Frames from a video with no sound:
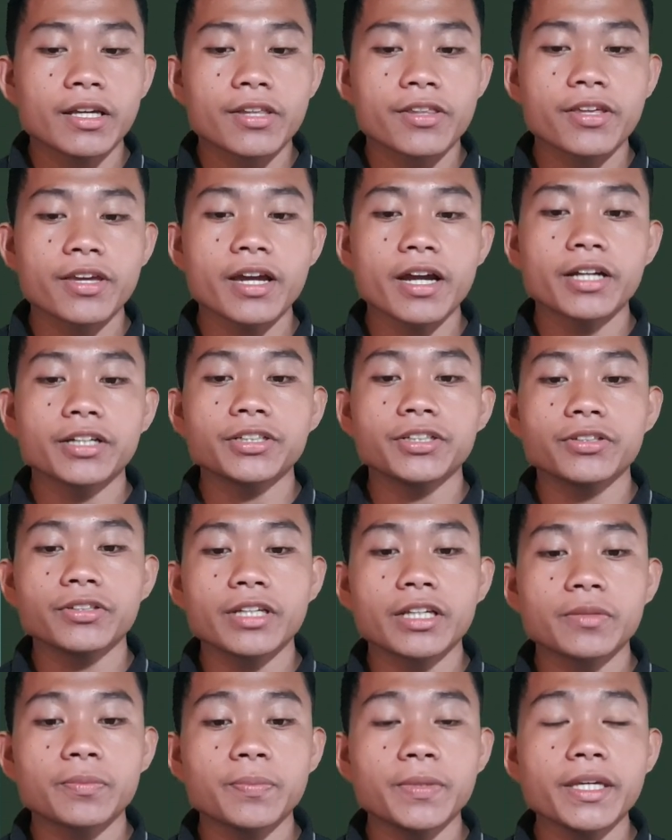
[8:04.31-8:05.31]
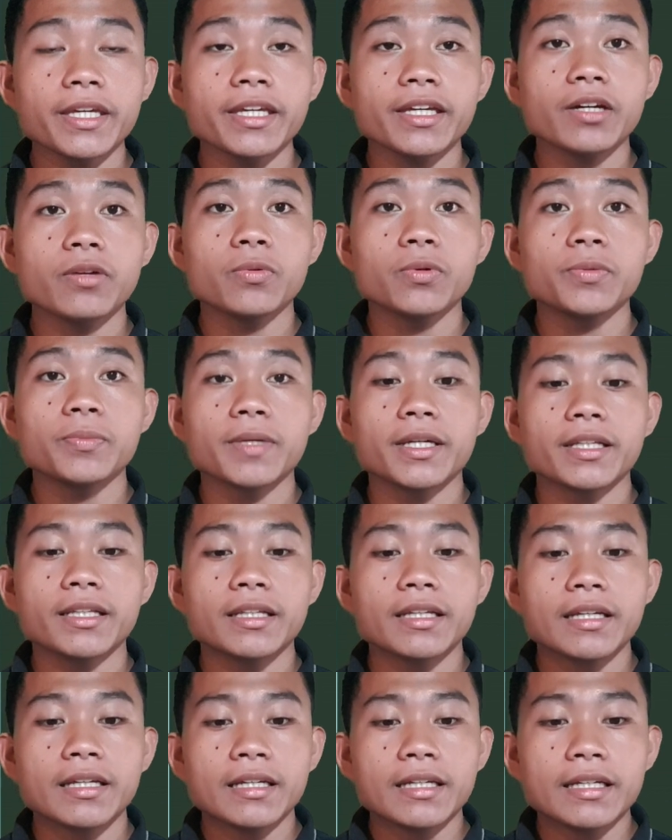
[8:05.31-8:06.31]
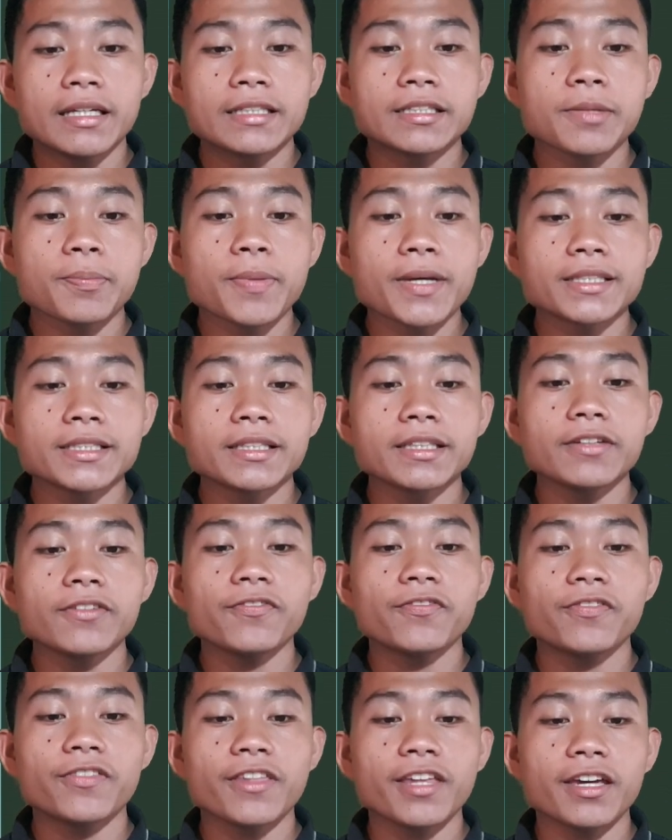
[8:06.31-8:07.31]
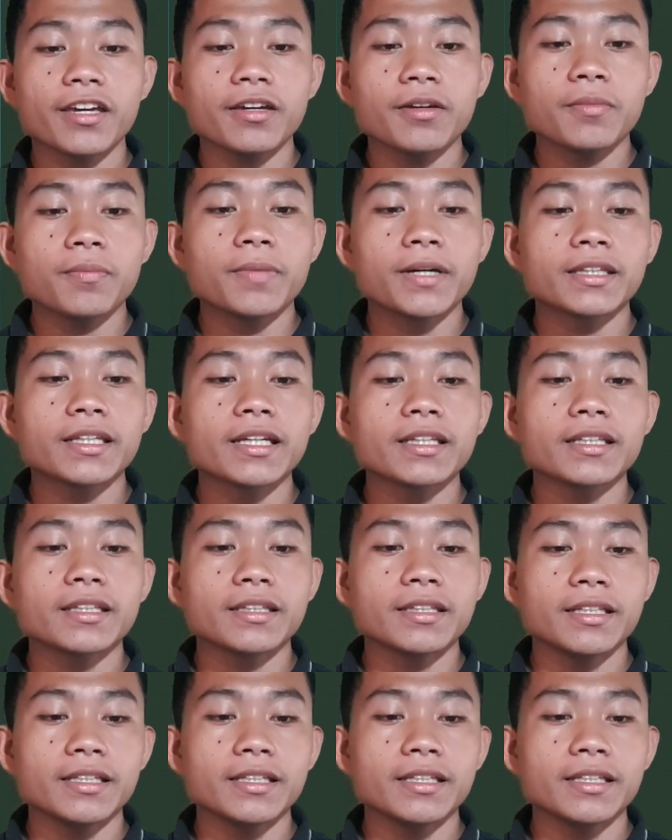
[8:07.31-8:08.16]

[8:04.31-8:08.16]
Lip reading: They argue that being a woman is a positive thing but that